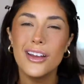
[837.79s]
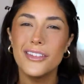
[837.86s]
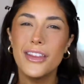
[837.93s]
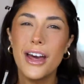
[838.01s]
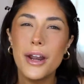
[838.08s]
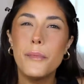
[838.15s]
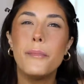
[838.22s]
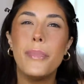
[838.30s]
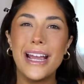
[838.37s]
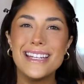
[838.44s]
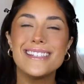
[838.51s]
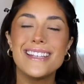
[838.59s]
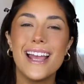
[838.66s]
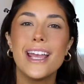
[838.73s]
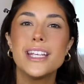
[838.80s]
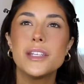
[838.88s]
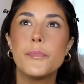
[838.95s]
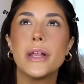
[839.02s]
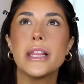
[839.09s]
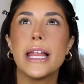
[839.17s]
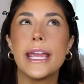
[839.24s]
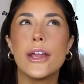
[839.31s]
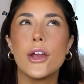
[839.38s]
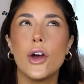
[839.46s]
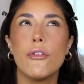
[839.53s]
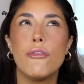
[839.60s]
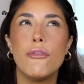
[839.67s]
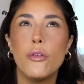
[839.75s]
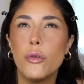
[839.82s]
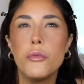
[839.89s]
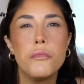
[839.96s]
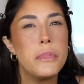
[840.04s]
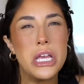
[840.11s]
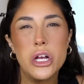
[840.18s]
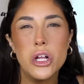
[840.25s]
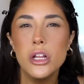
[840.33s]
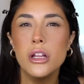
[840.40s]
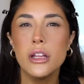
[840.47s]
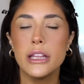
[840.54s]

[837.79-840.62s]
not a bite size, but like a full meal.